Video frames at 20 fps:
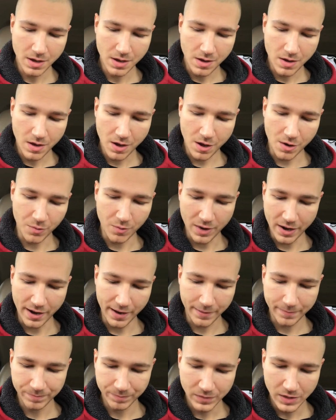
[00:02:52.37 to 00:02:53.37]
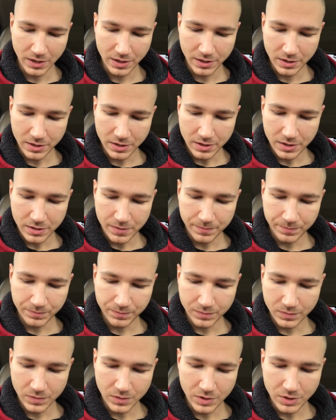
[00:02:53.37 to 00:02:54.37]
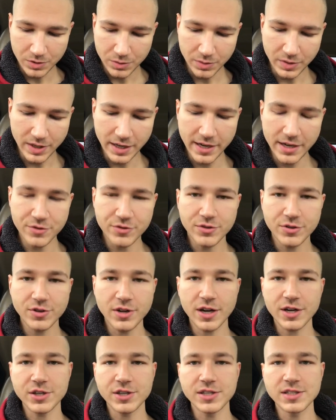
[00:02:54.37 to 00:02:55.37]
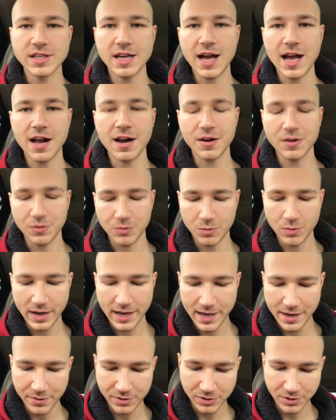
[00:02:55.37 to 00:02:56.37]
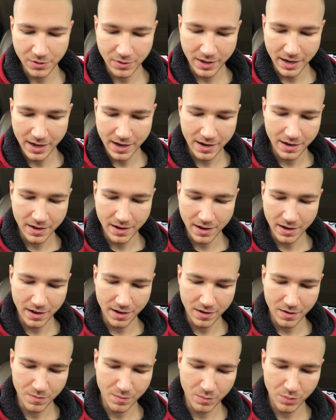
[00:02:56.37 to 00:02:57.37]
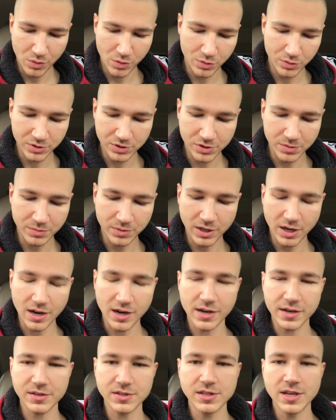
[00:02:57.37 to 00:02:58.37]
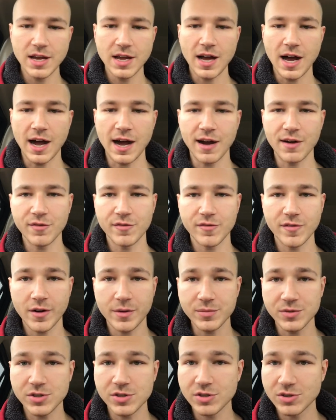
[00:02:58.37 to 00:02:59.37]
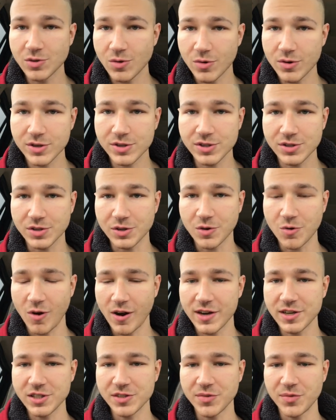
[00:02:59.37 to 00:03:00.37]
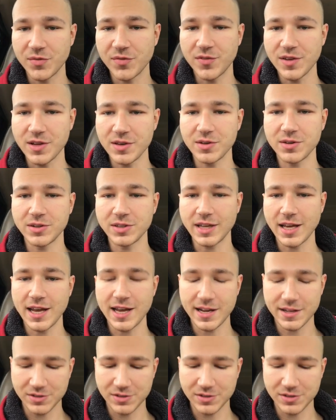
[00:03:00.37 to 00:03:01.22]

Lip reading: All right. With the introductions out of the way, let's go ahead and pull some cards from Source, the Quantum Field, and